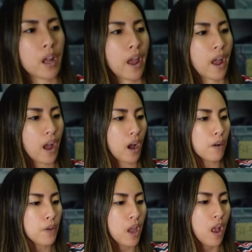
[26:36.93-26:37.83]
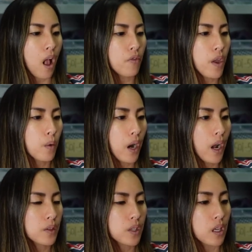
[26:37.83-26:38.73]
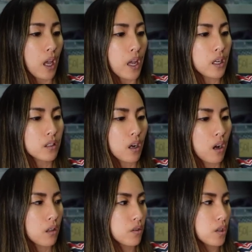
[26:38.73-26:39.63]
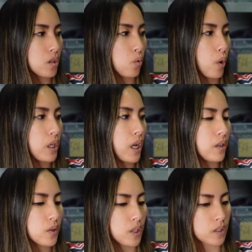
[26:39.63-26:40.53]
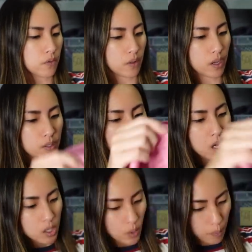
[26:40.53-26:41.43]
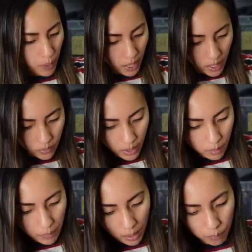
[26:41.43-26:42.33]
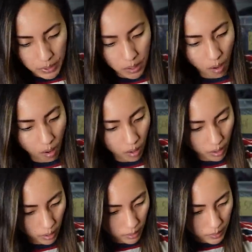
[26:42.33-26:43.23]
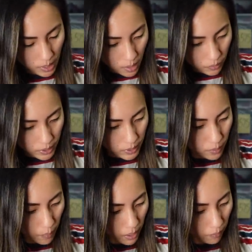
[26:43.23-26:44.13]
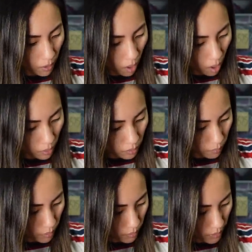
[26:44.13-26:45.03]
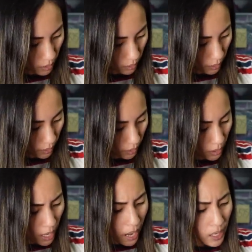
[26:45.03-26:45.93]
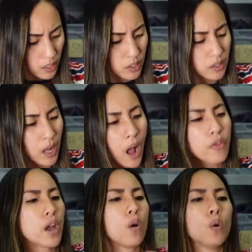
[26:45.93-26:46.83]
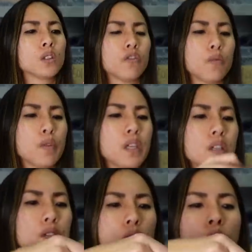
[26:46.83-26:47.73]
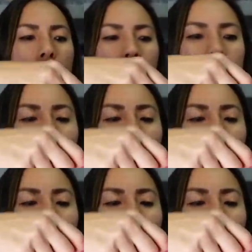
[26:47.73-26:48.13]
half, and they were asking $8.28 for this. So I paid that amount because this is made of 100% linen, and it's not that old of a piece. On